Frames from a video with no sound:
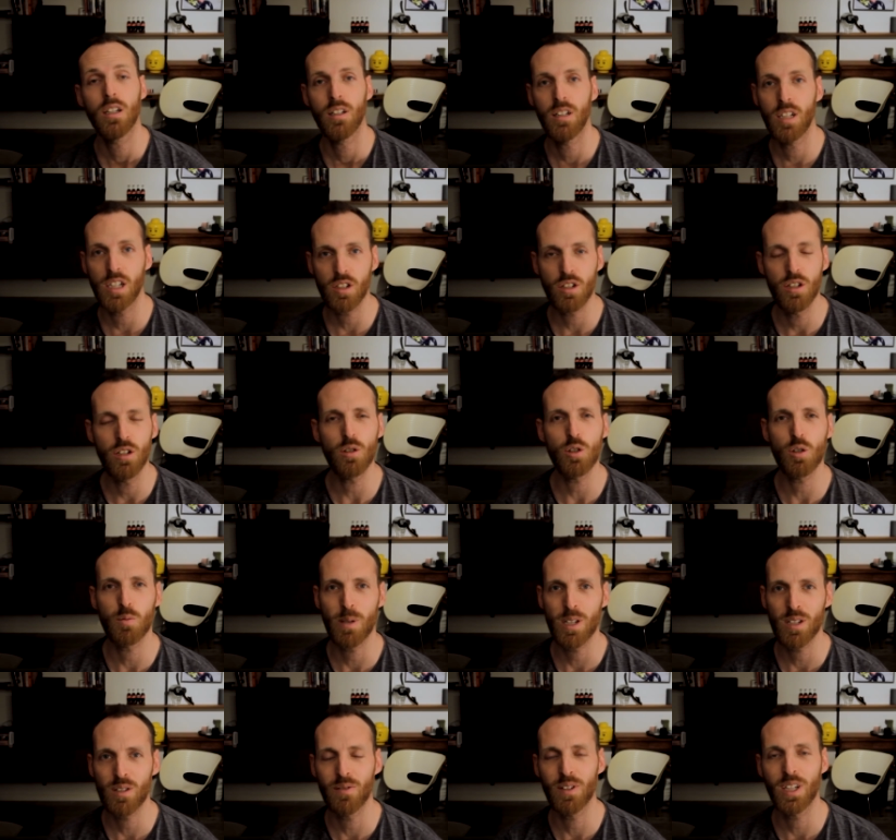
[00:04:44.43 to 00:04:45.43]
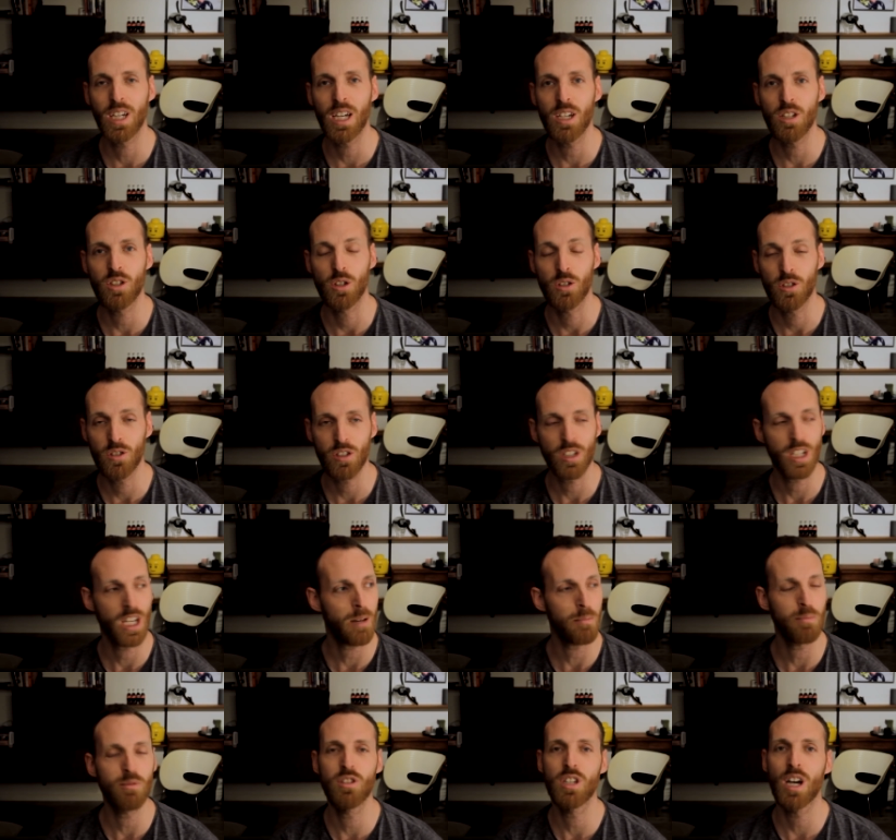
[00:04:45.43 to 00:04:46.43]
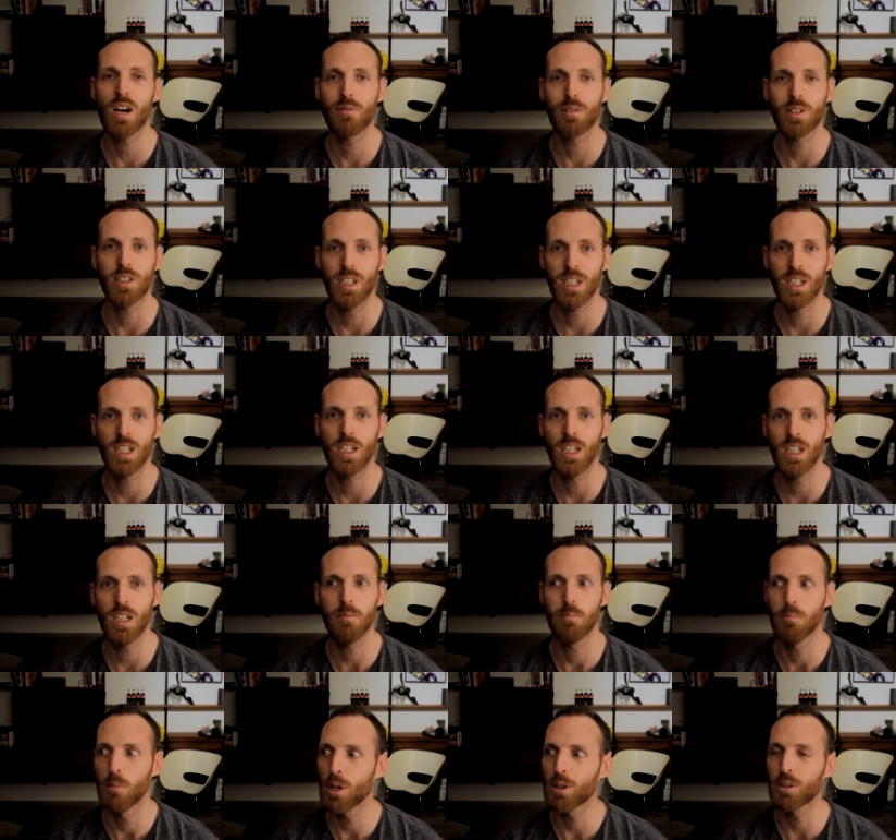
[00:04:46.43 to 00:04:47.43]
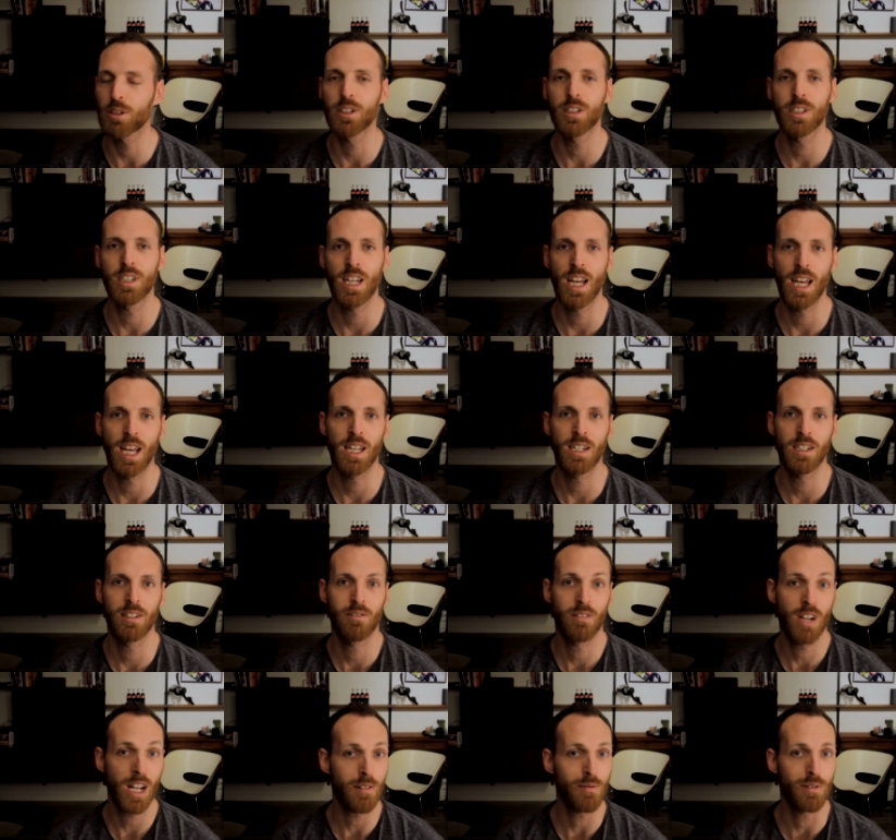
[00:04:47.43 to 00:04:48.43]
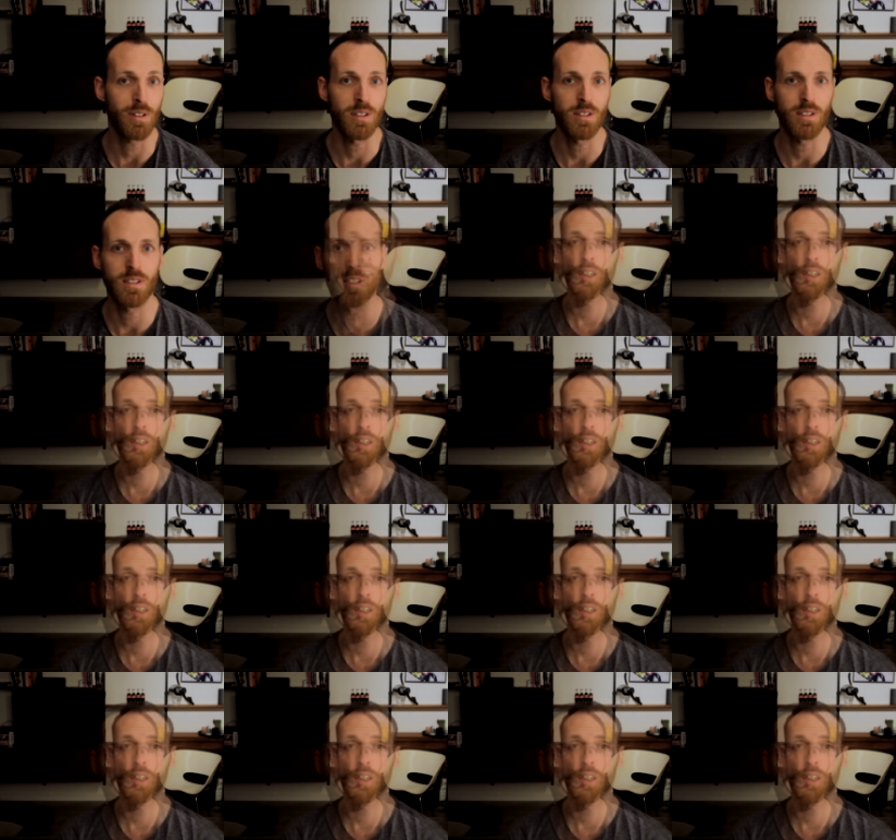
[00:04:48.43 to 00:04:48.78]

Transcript: These new specifications kept Java EE modern and relevant.